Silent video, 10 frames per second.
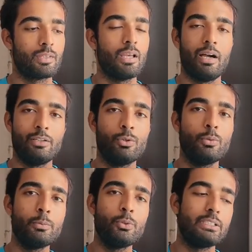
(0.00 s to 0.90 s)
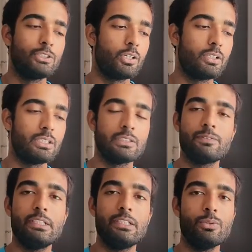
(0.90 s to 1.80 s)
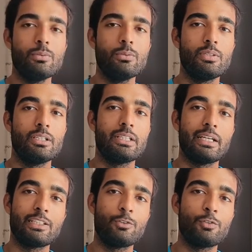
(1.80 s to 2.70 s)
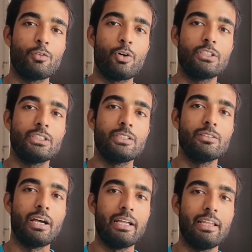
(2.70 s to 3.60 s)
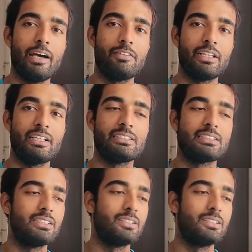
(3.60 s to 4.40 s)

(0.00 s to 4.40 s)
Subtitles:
I hope you enjoyed this video. Thank you for watching and have a nice day.